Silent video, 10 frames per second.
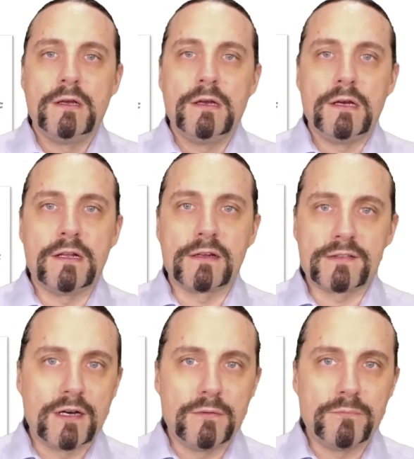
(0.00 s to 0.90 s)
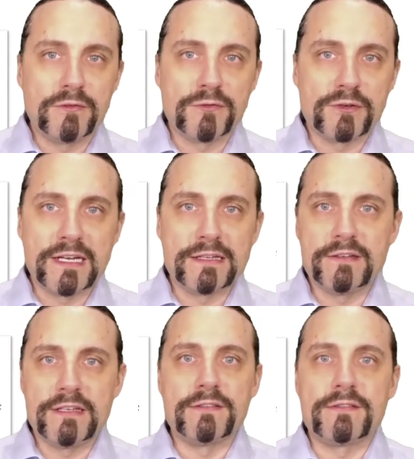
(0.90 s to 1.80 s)
An example for that
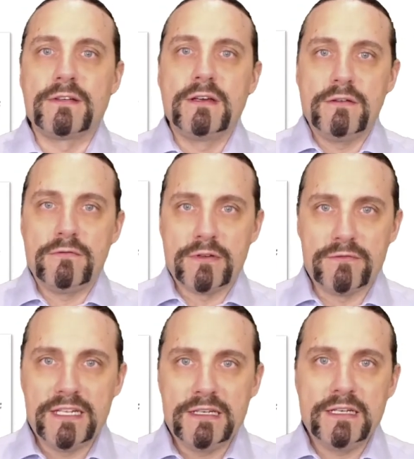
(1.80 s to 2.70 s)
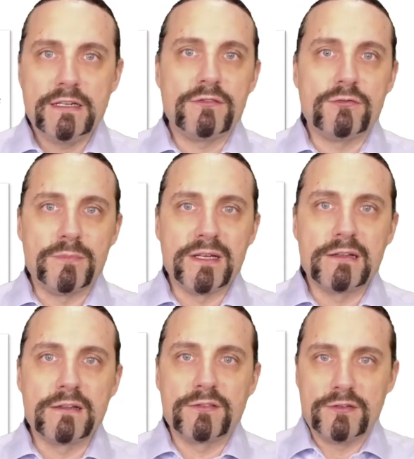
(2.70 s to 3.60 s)
is when we need to
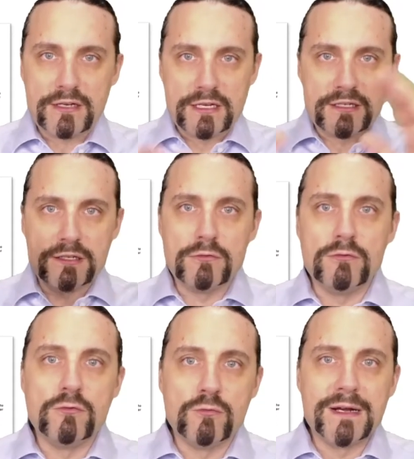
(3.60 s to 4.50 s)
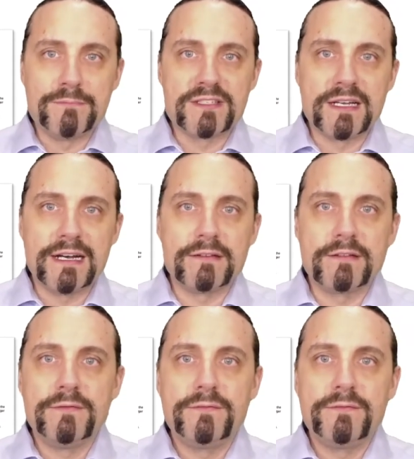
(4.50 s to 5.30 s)
build a new website